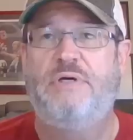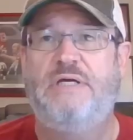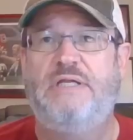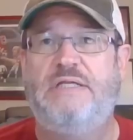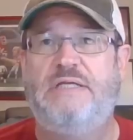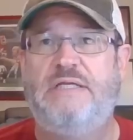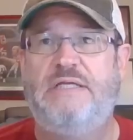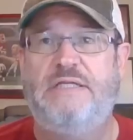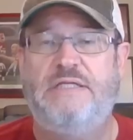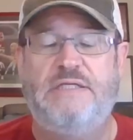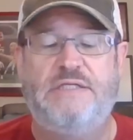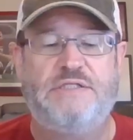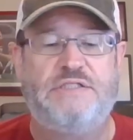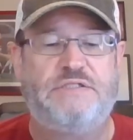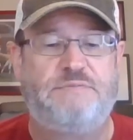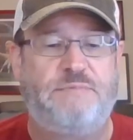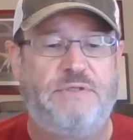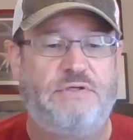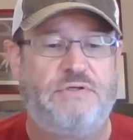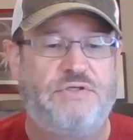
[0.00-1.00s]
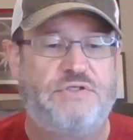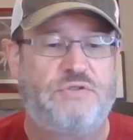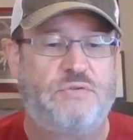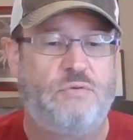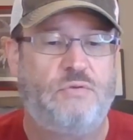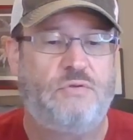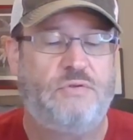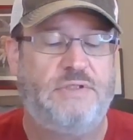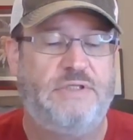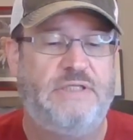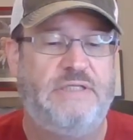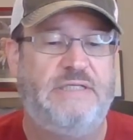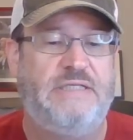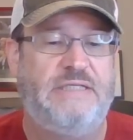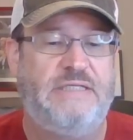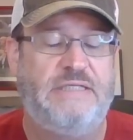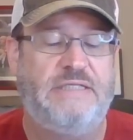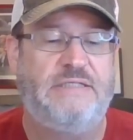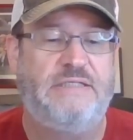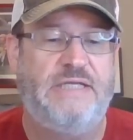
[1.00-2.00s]
but it is spiritual
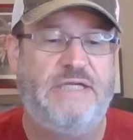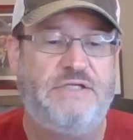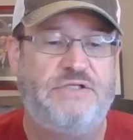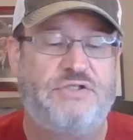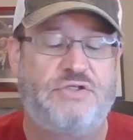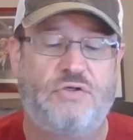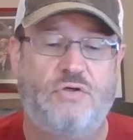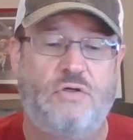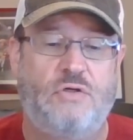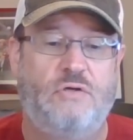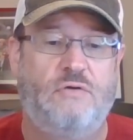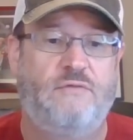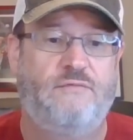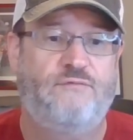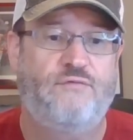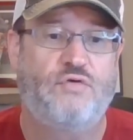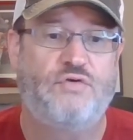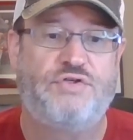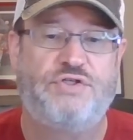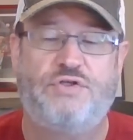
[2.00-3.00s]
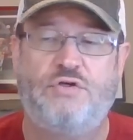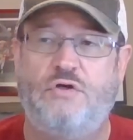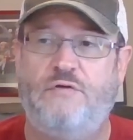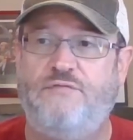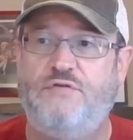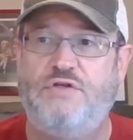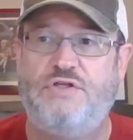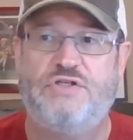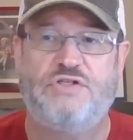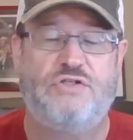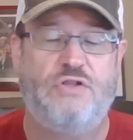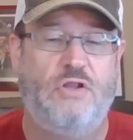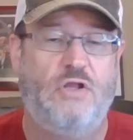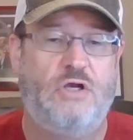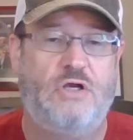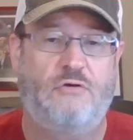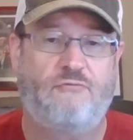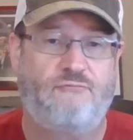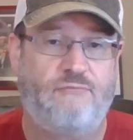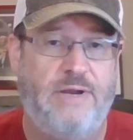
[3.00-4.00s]
in nature for sure. If you just
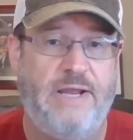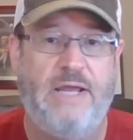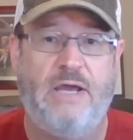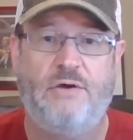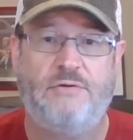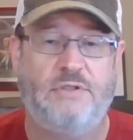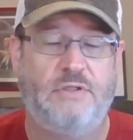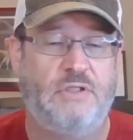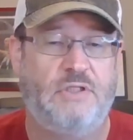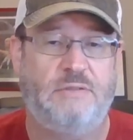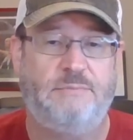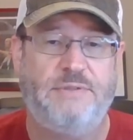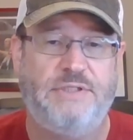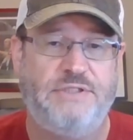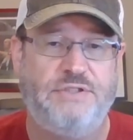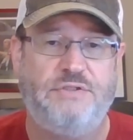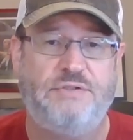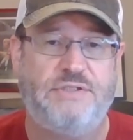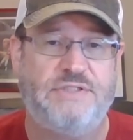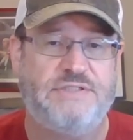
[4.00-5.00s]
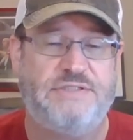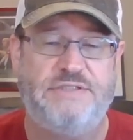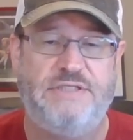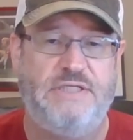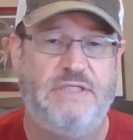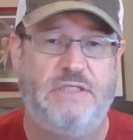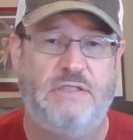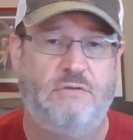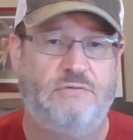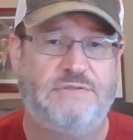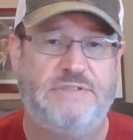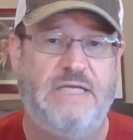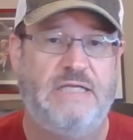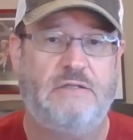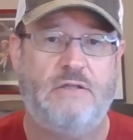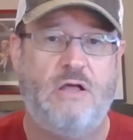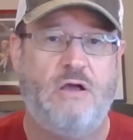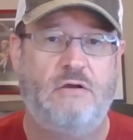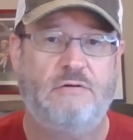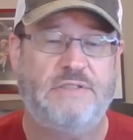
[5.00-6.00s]
look around a little bit, you can see it. It don't
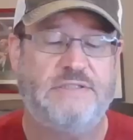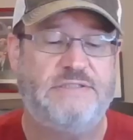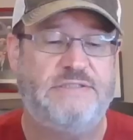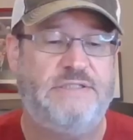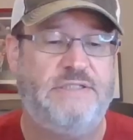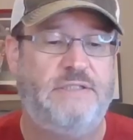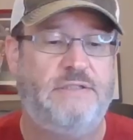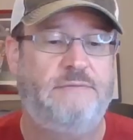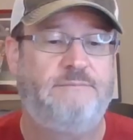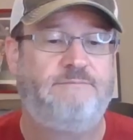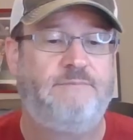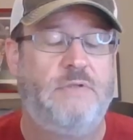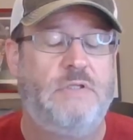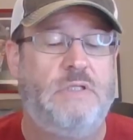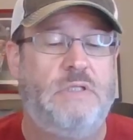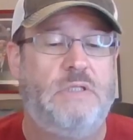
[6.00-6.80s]
take long to see it.